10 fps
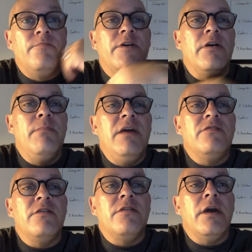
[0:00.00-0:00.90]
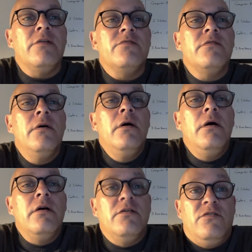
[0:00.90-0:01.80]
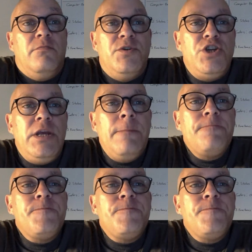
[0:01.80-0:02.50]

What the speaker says: very amazing things because it's a machine.